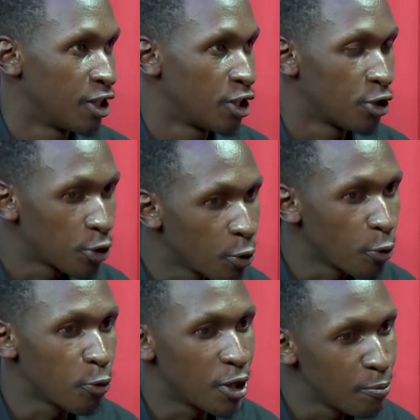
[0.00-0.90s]
So
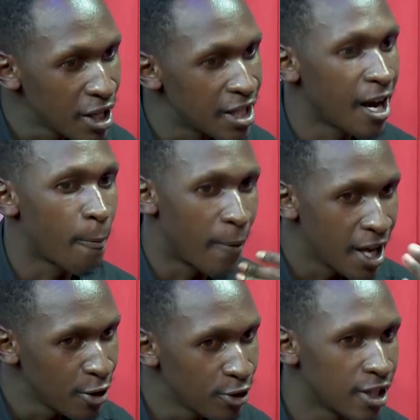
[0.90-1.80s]
we measure by
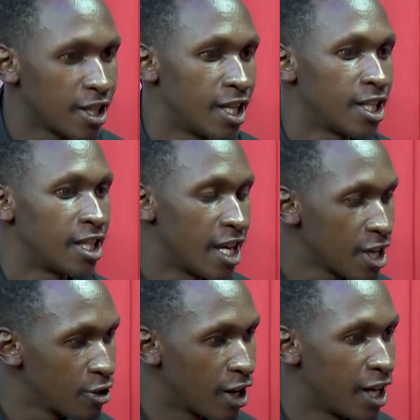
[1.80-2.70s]
using it
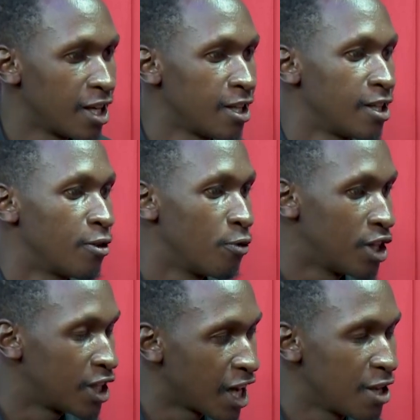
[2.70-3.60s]
regularly
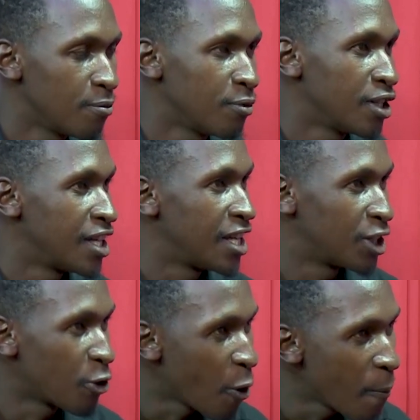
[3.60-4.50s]
with time, it
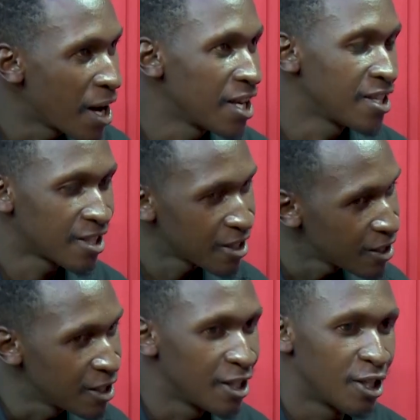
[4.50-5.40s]
normally
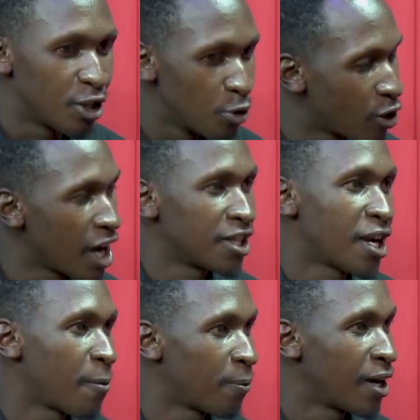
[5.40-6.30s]
you catch
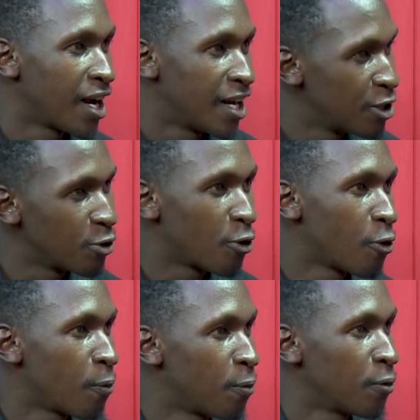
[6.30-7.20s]
up and you
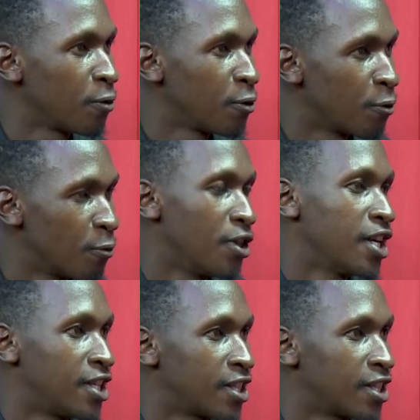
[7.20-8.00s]
cope with it.